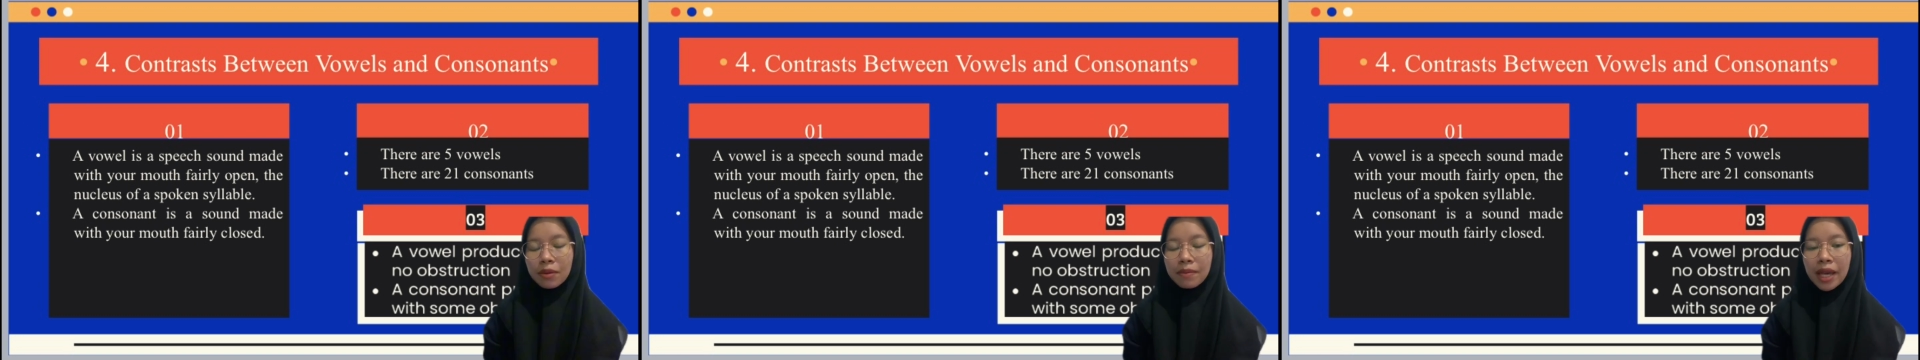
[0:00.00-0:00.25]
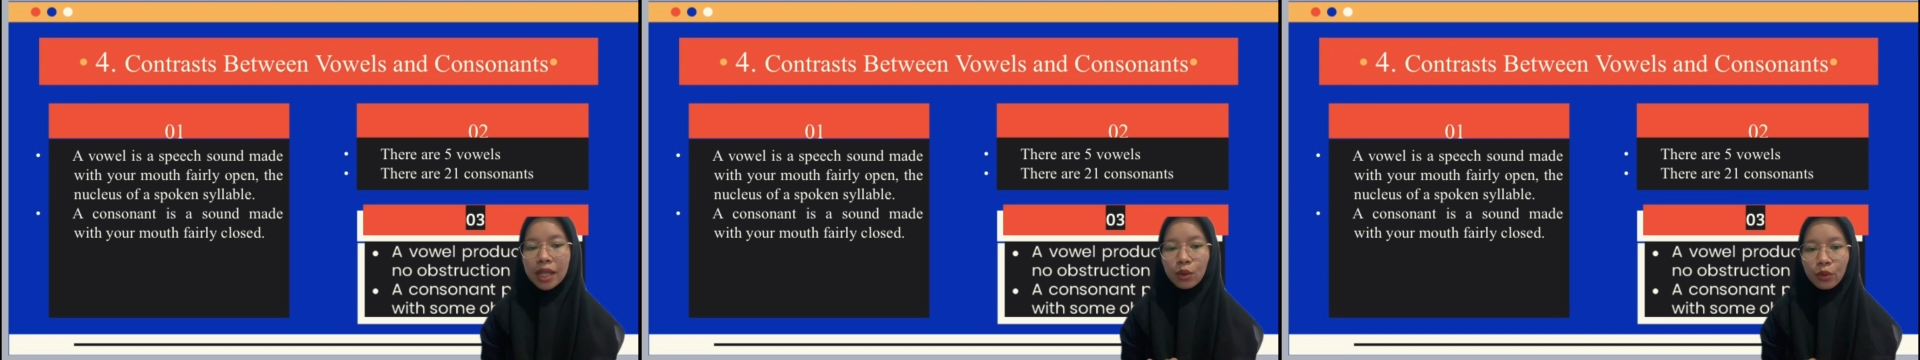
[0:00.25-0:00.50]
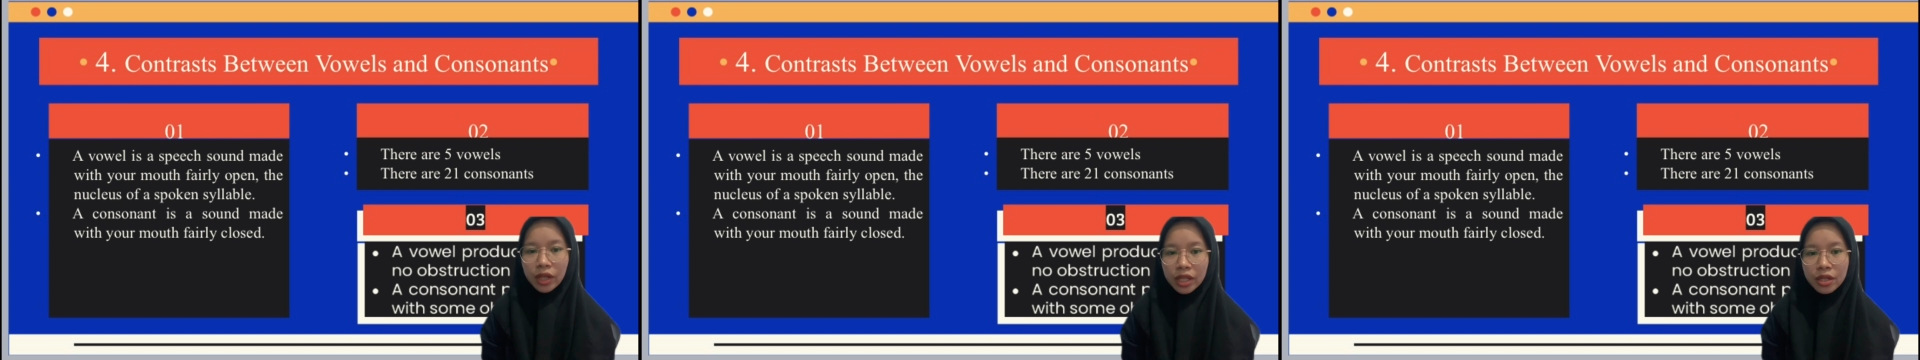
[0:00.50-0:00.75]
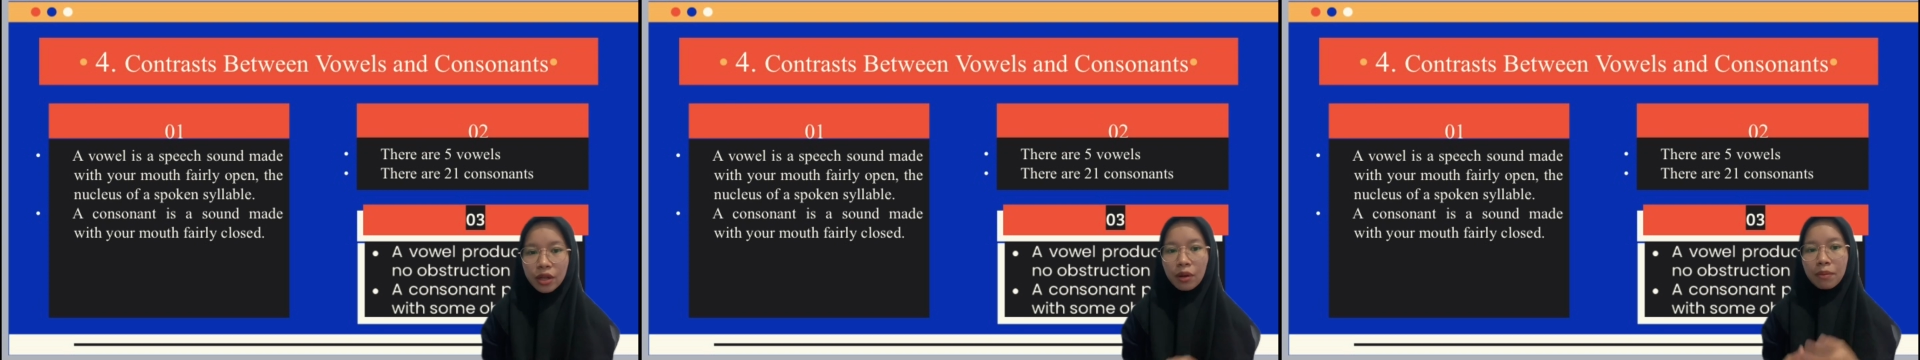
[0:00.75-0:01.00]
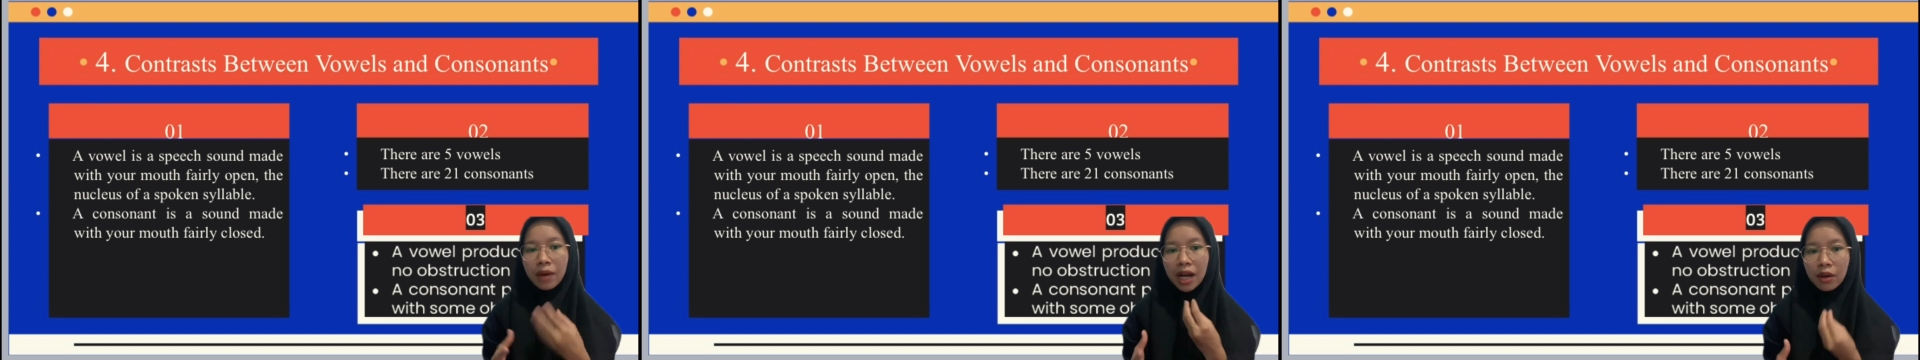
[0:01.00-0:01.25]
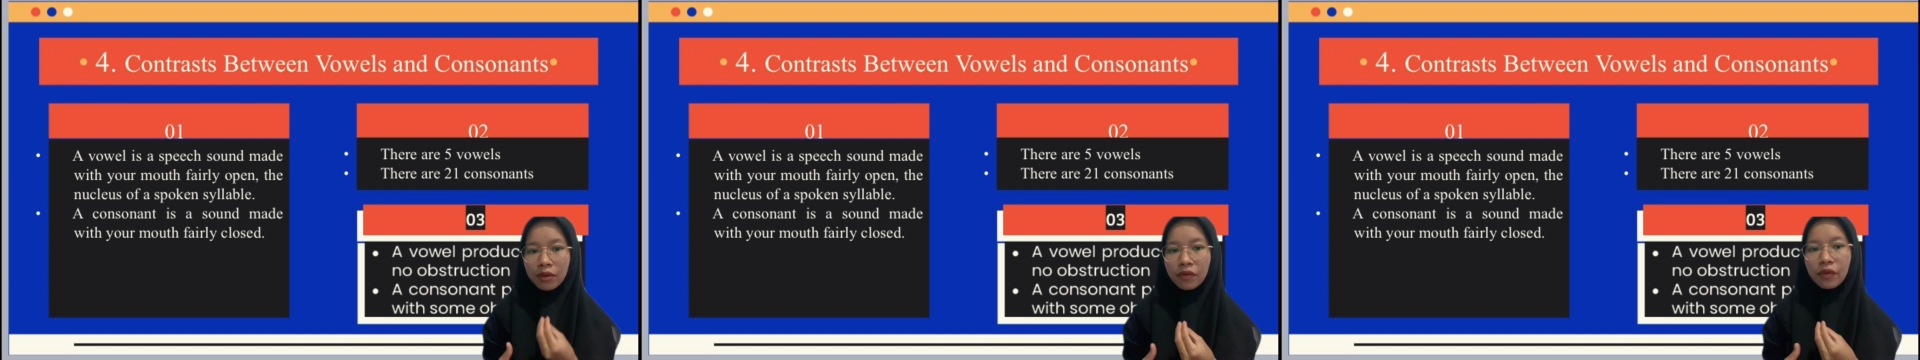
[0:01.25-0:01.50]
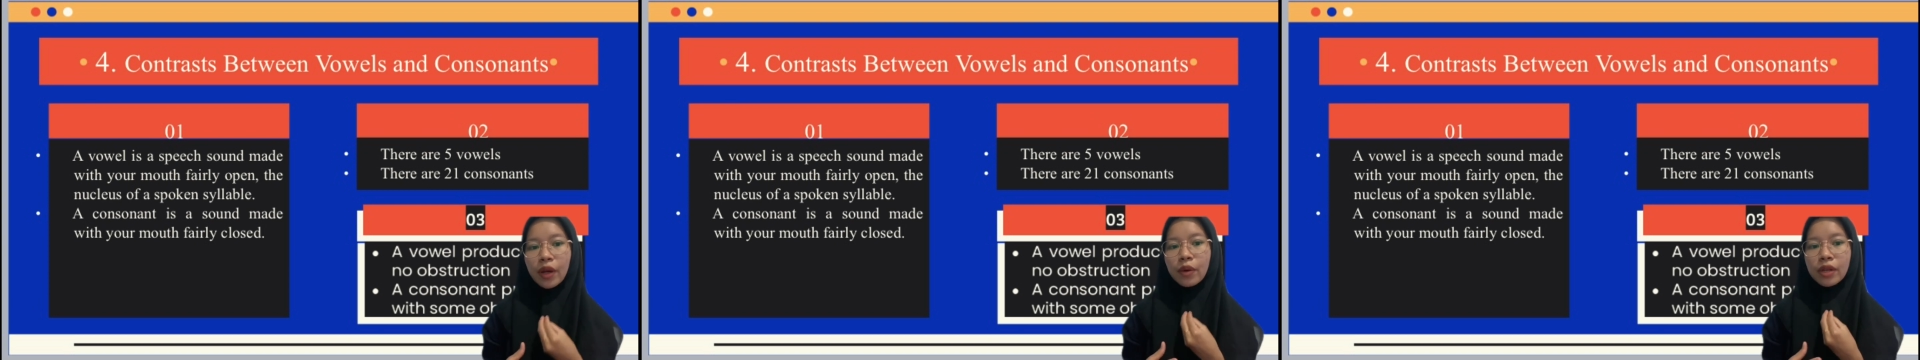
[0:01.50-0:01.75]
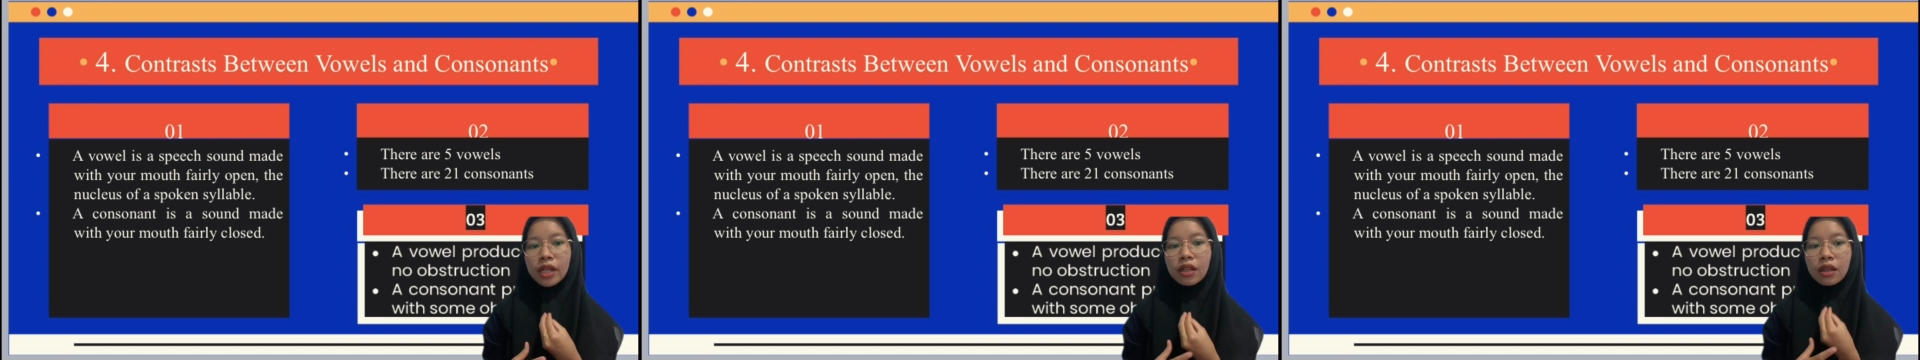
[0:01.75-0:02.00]
with your mouth very
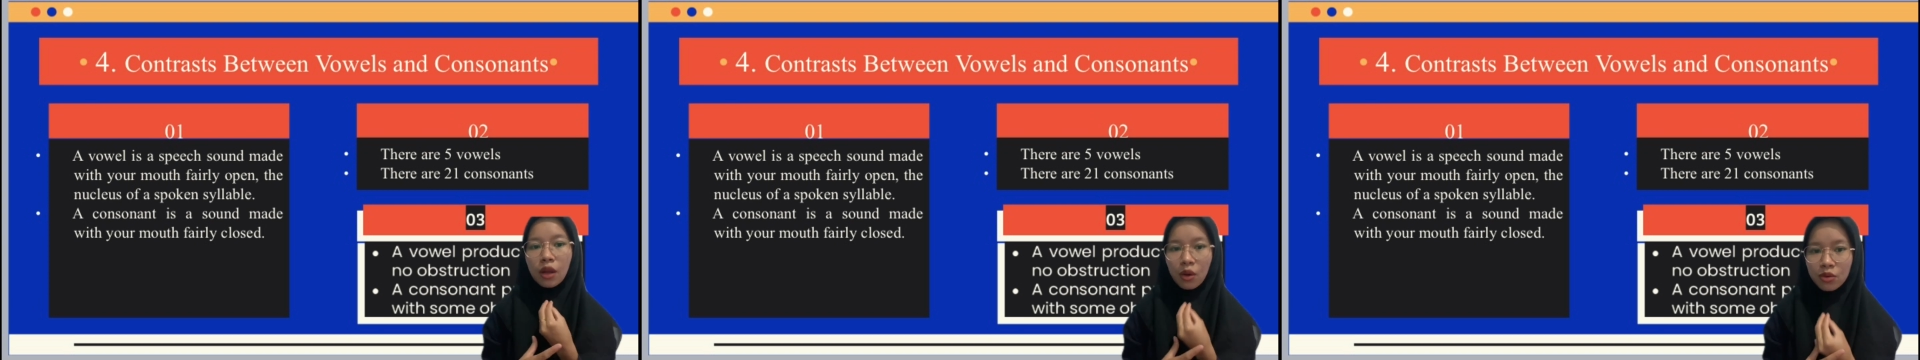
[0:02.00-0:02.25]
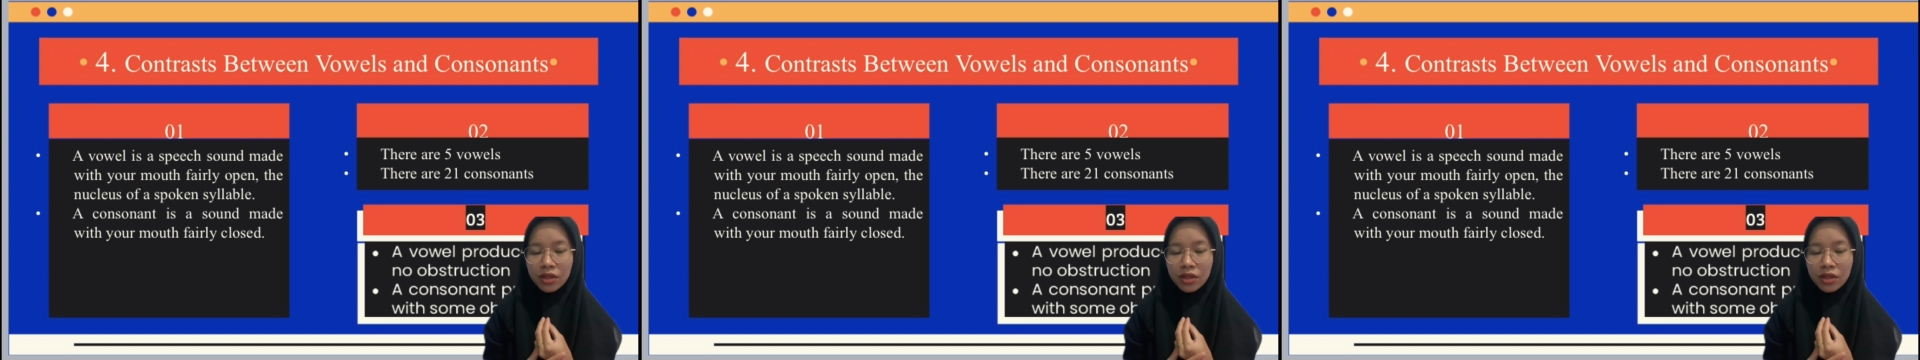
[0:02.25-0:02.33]
close.